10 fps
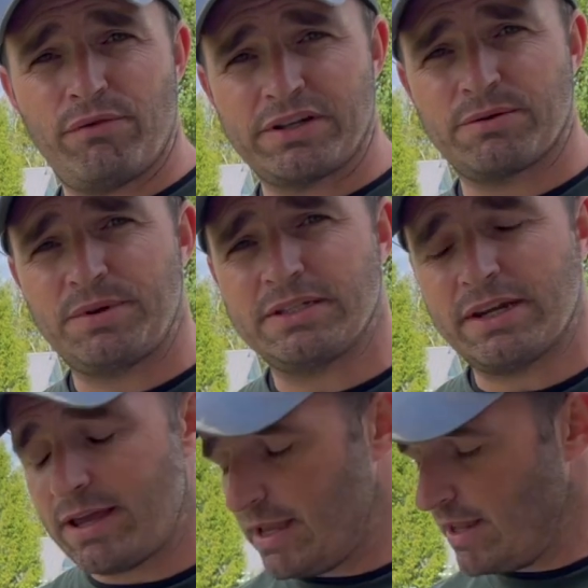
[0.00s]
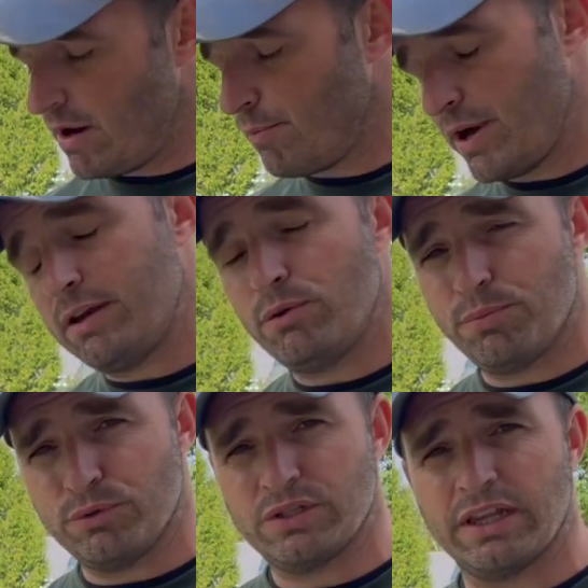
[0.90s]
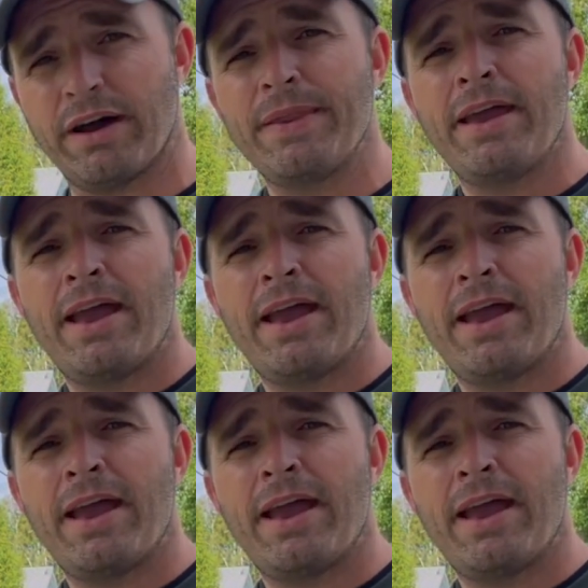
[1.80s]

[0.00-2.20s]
recipe today in our brand new Brewzilla,